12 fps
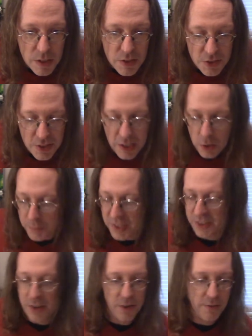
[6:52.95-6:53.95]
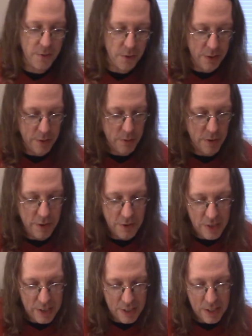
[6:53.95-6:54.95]
Single beats out infield hit runner to
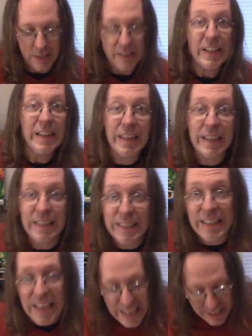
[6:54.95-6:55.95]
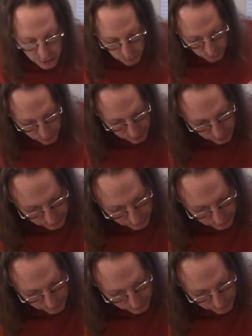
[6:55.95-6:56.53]
second, and the inning continues.